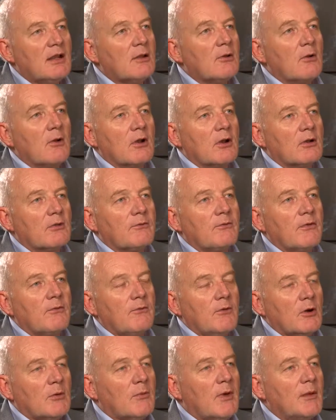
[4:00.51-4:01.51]
in order to
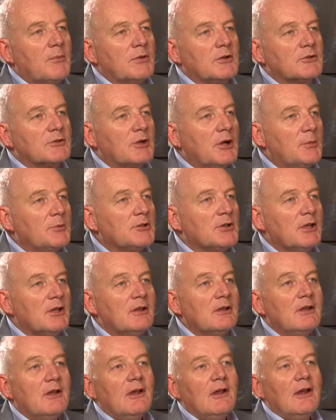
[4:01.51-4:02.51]
fulfill my
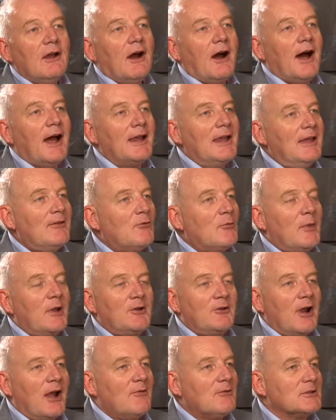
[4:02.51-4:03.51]
prescription, I give them a
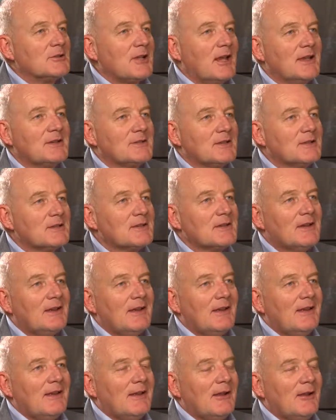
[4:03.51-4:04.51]
driver's license.
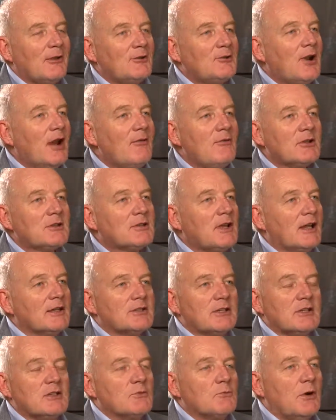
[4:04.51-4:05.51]
Now, a driver's
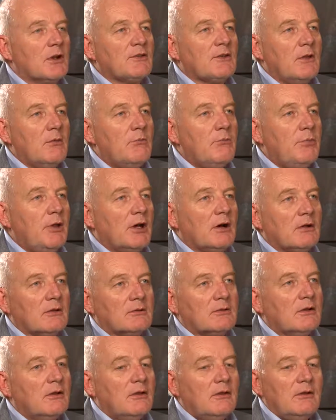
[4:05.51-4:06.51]
license wasn't
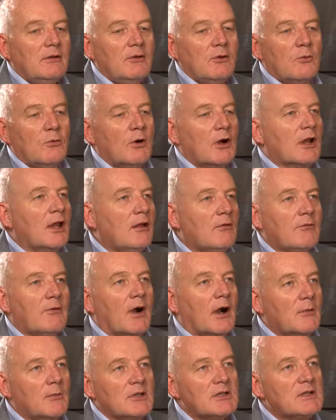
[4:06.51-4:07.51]
built to work in
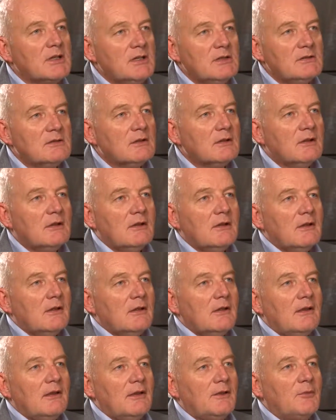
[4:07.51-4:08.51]
pharmacies.
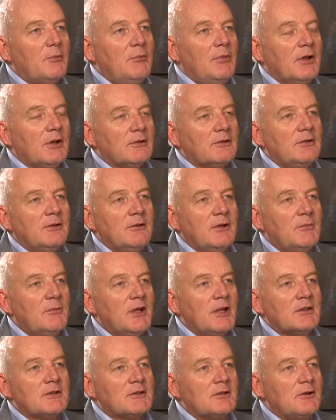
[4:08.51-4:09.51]
It's built to
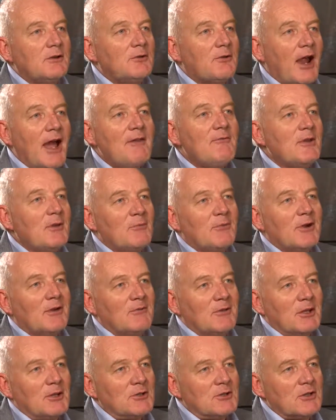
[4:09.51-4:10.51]
administer driving
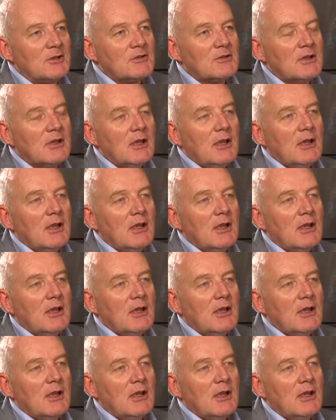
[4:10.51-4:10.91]
privileges.